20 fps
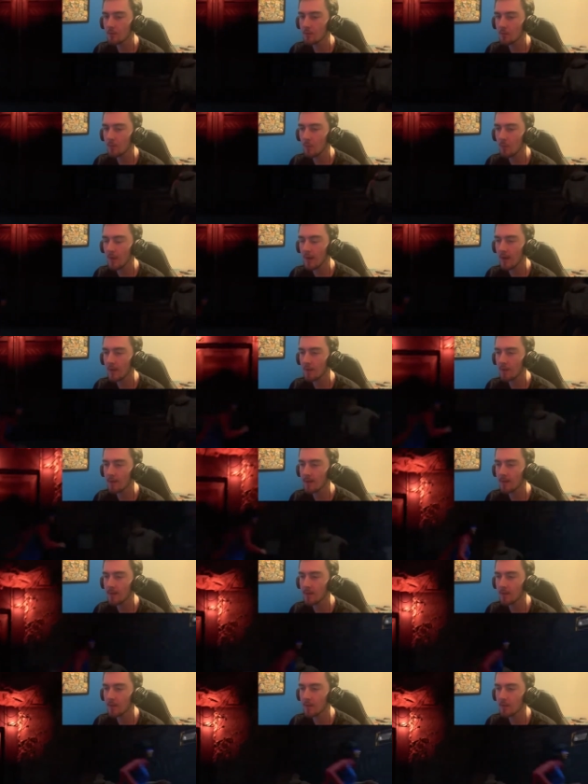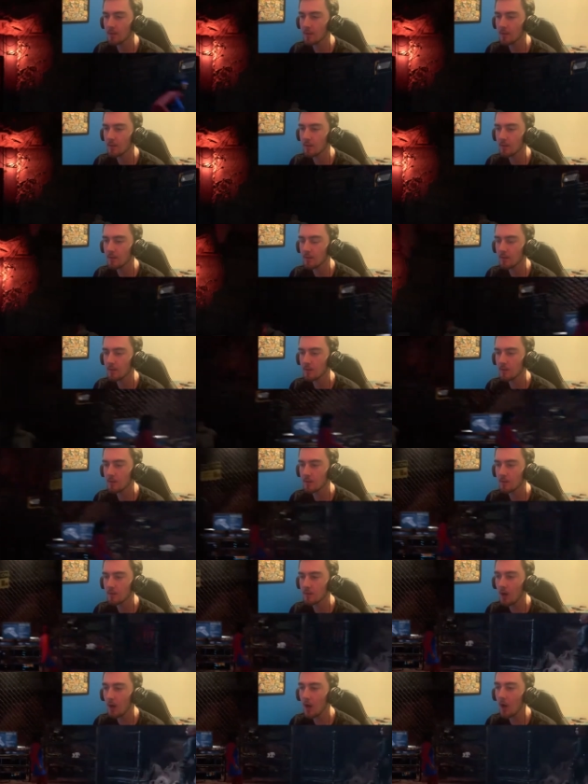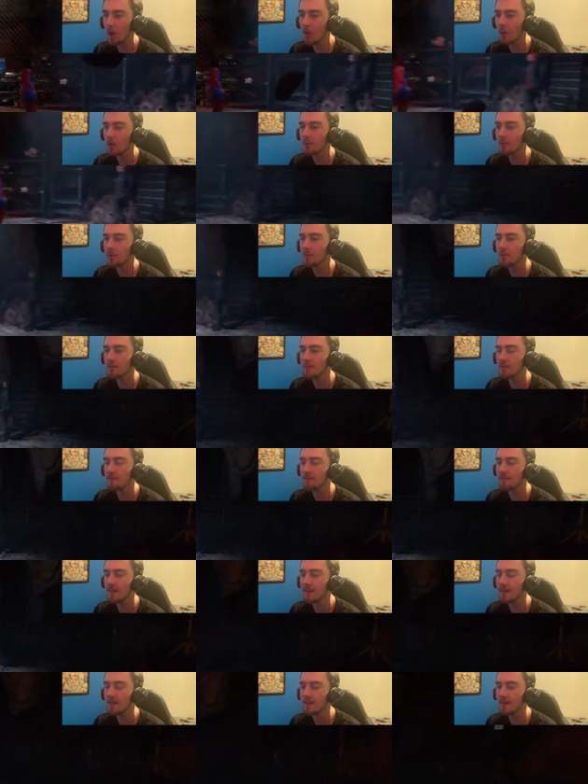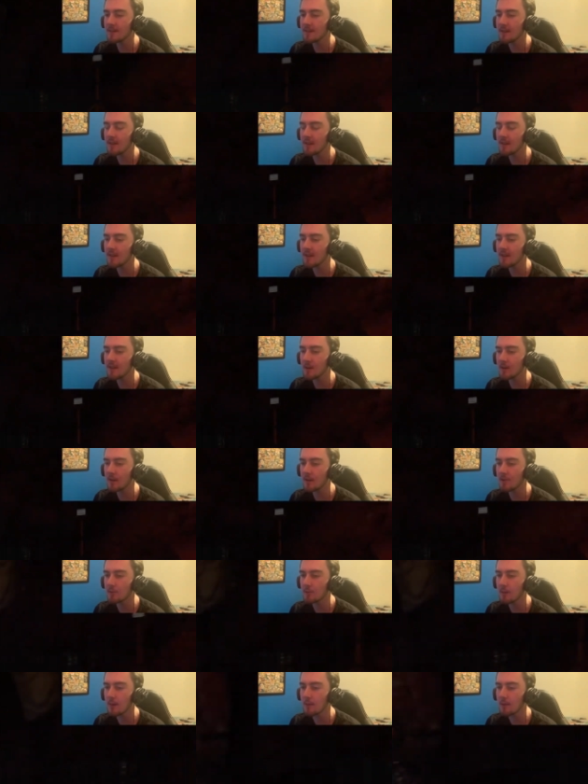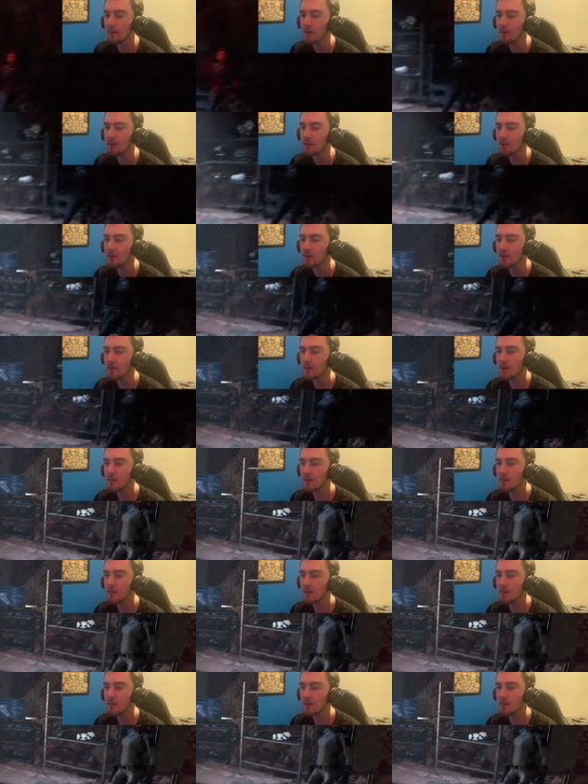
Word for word: why are we here? Oh, we're supposed to be defending the anthill, that's right, because